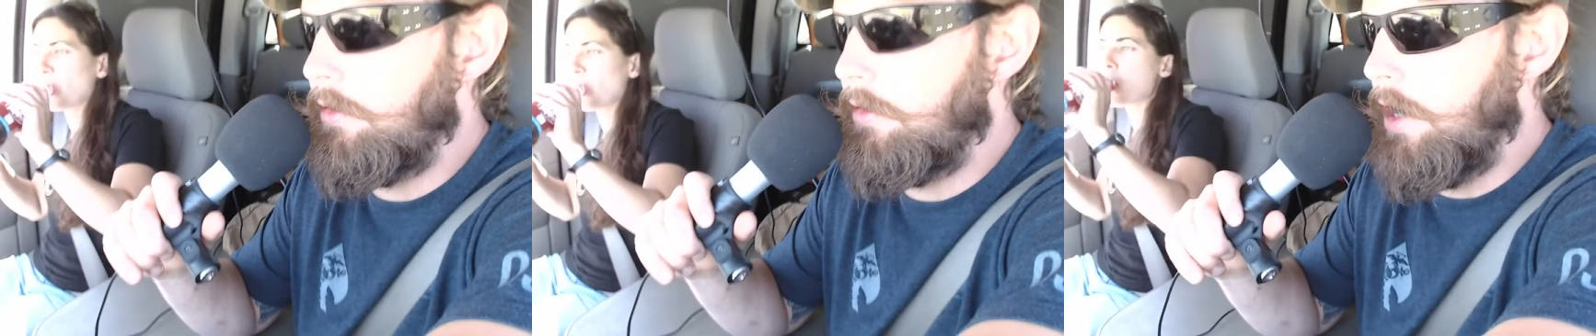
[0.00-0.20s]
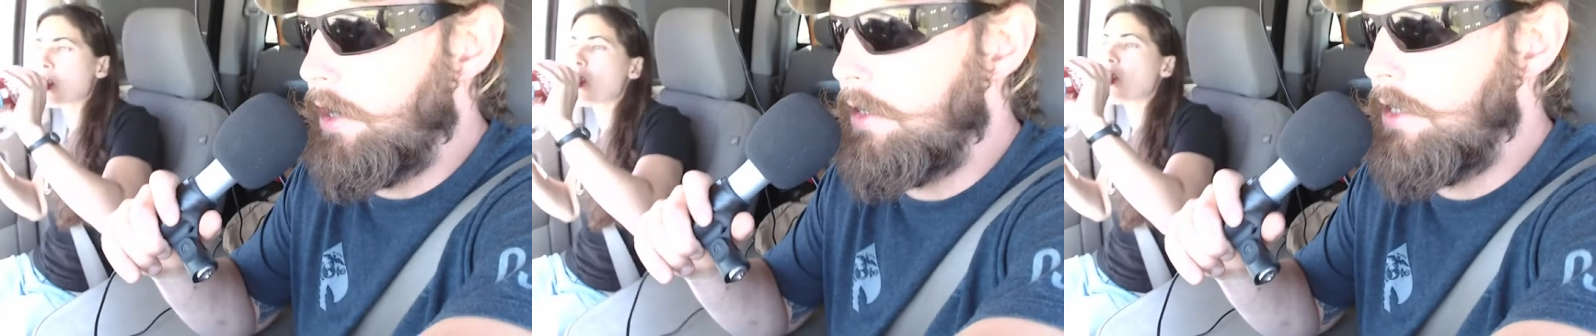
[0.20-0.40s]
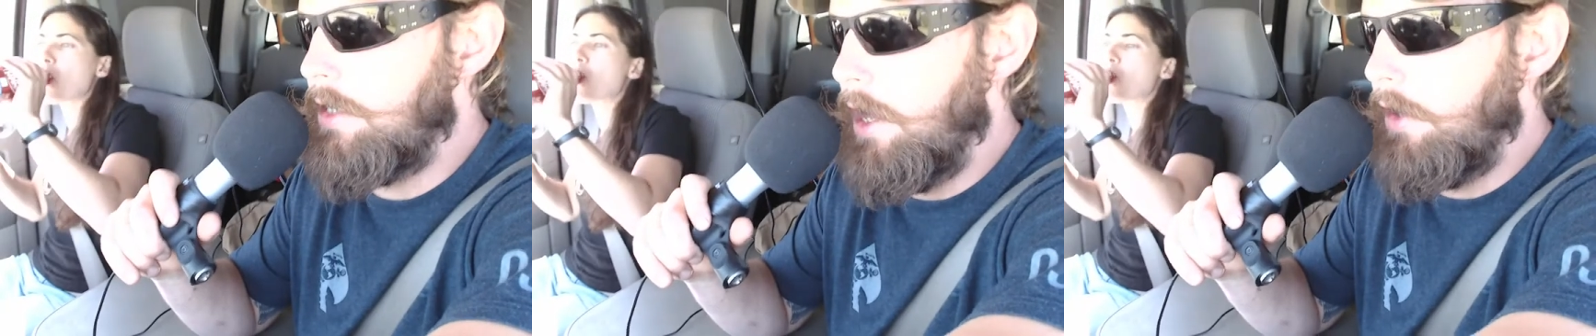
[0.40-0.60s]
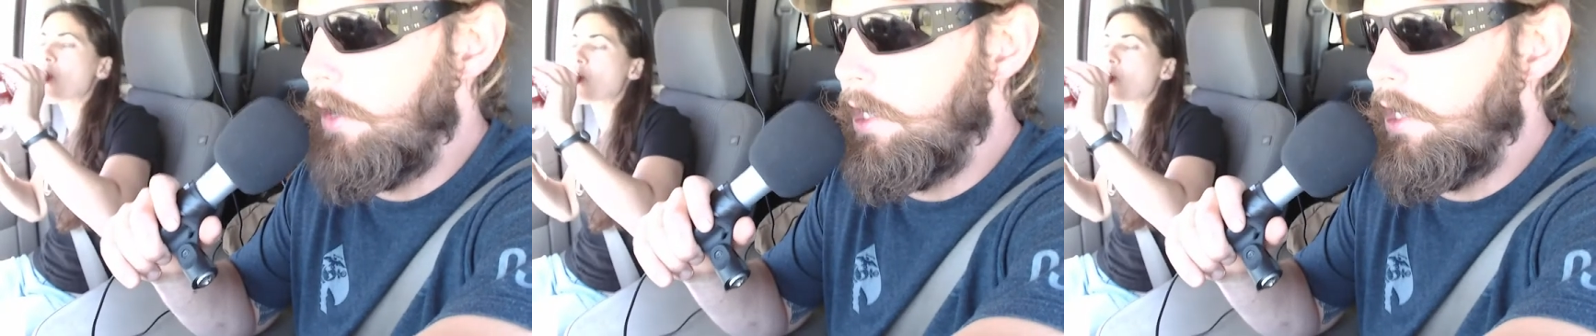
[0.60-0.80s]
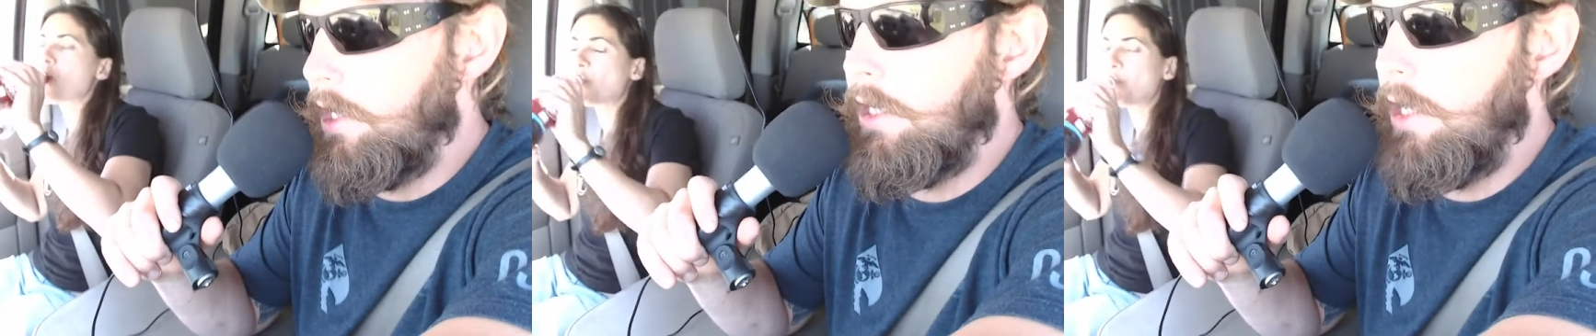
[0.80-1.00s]
down in
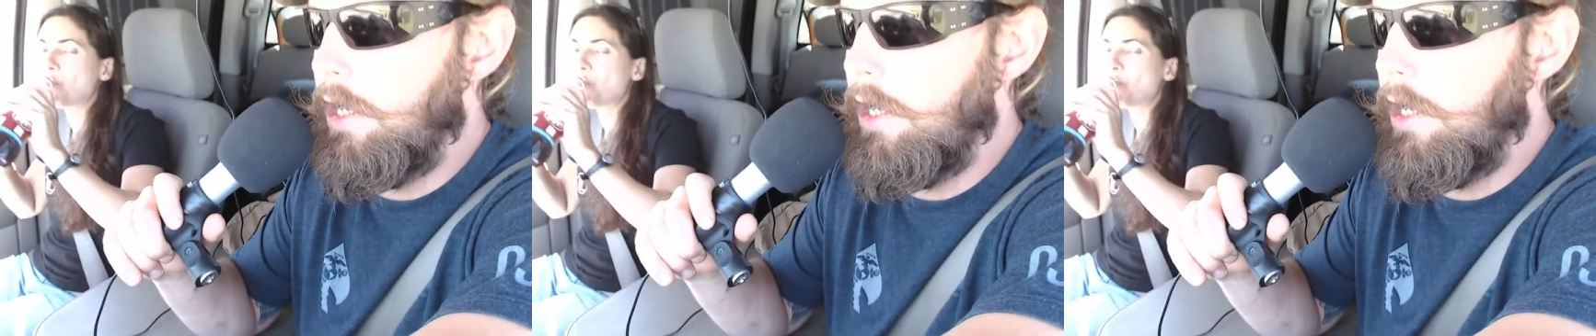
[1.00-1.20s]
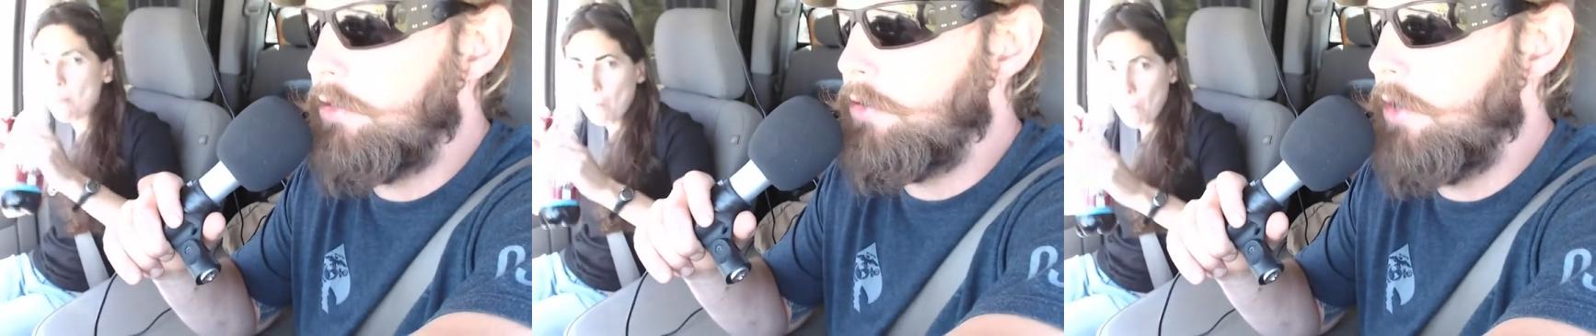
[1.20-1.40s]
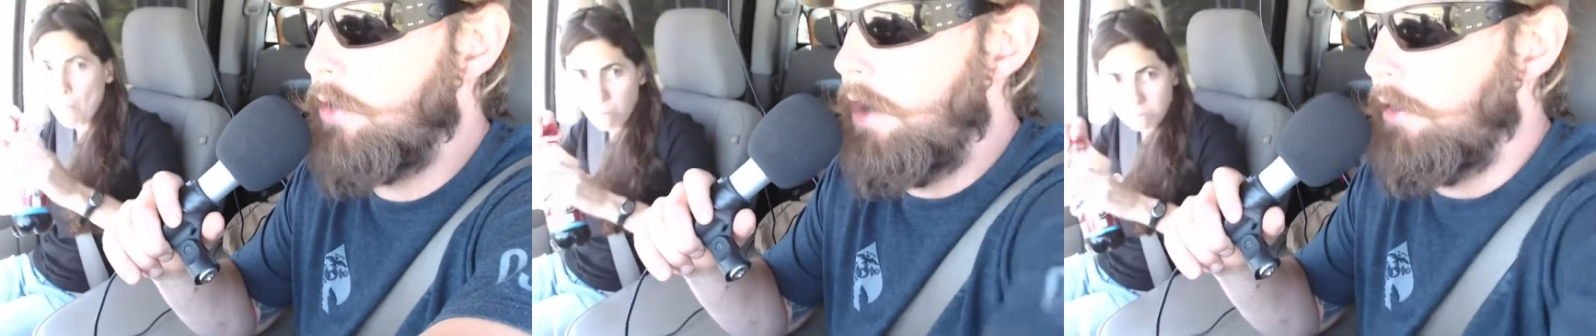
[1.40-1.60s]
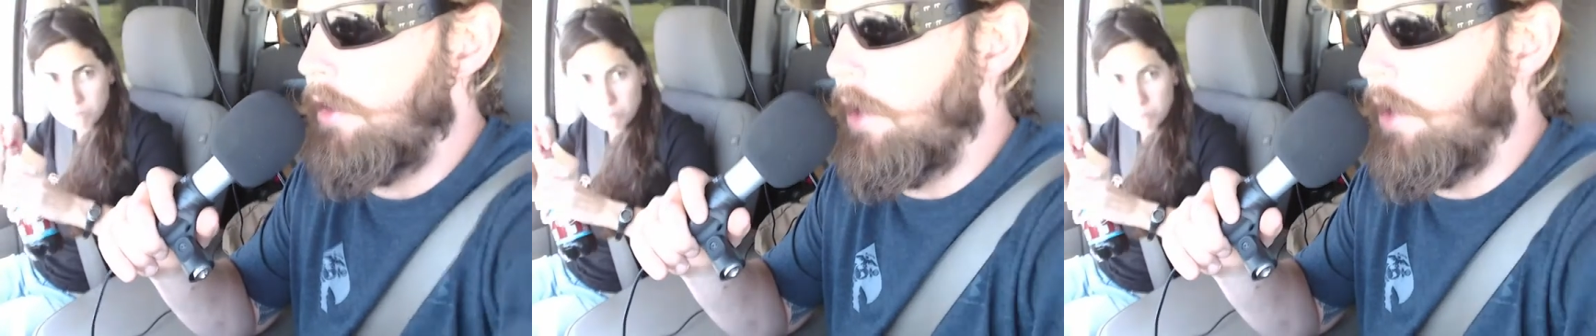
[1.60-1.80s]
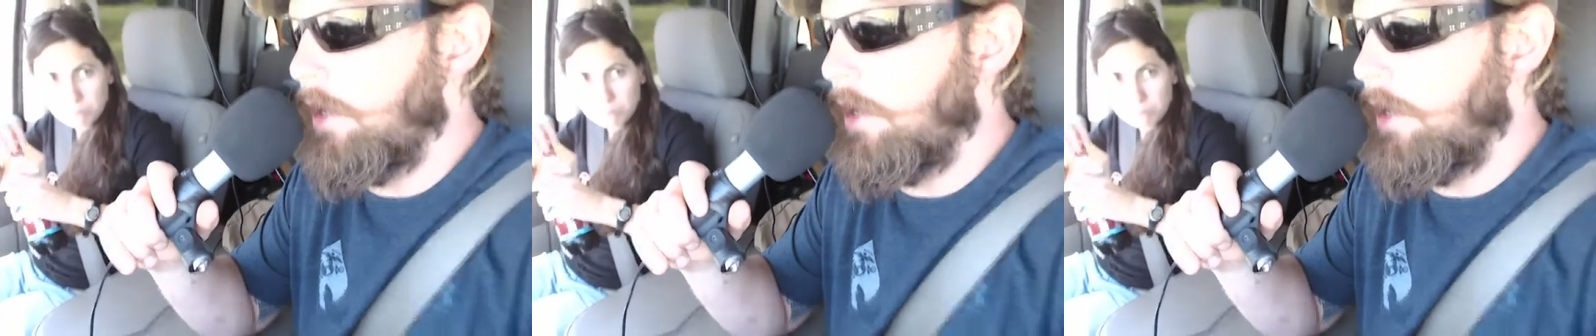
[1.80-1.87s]
uh, Troutline,